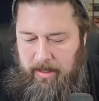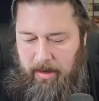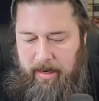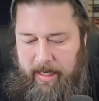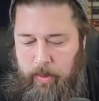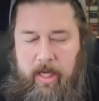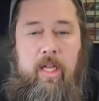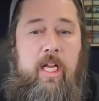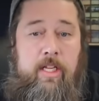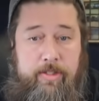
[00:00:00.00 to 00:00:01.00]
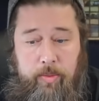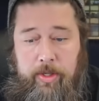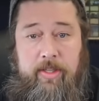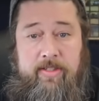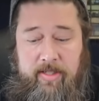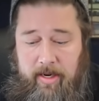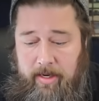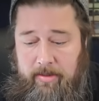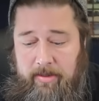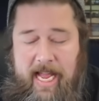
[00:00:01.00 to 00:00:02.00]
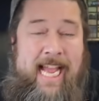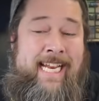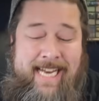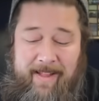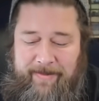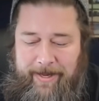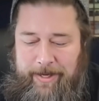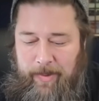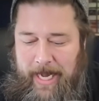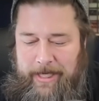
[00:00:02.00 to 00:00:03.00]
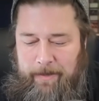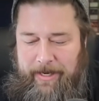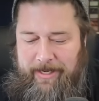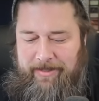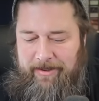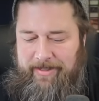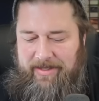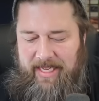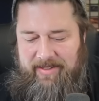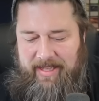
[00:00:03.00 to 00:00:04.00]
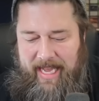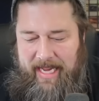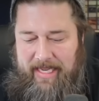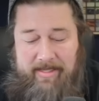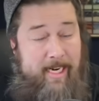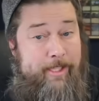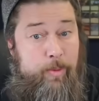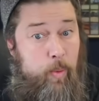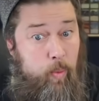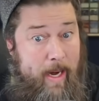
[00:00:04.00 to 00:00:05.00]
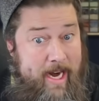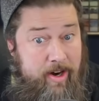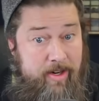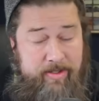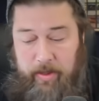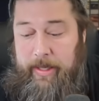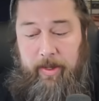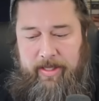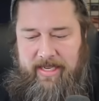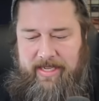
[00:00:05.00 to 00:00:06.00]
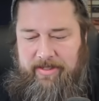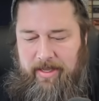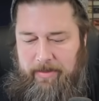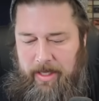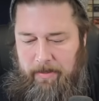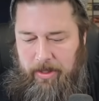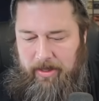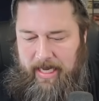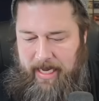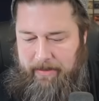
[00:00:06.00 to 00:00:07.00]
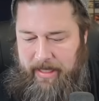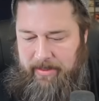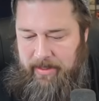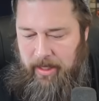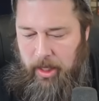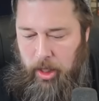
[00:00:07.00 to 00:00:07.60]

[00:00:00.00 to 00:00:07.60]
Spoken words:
All right, well, so good start. Not value-wise, but a good start in the sense that it's an actual rare. So we know it's not just gonna be all bulk comments.